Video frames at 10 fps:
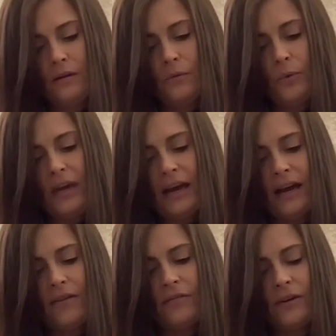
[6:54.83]
We
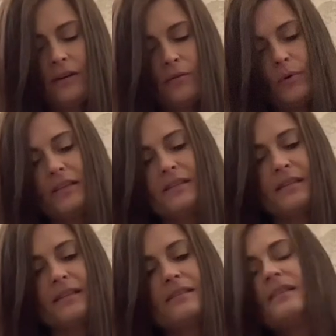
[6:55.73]
have, what is
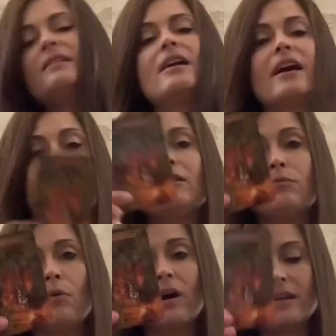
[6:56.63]
this? The Knight of
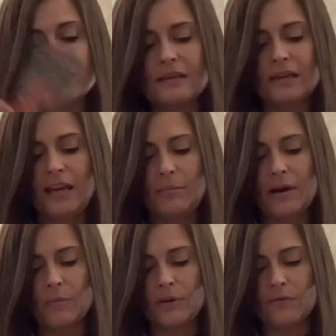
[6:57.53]
Wands. It came
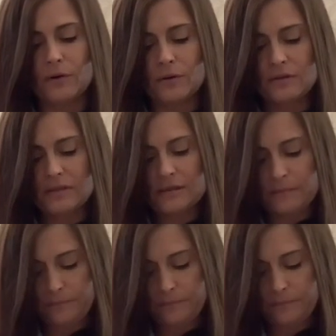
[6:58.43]
out reversed.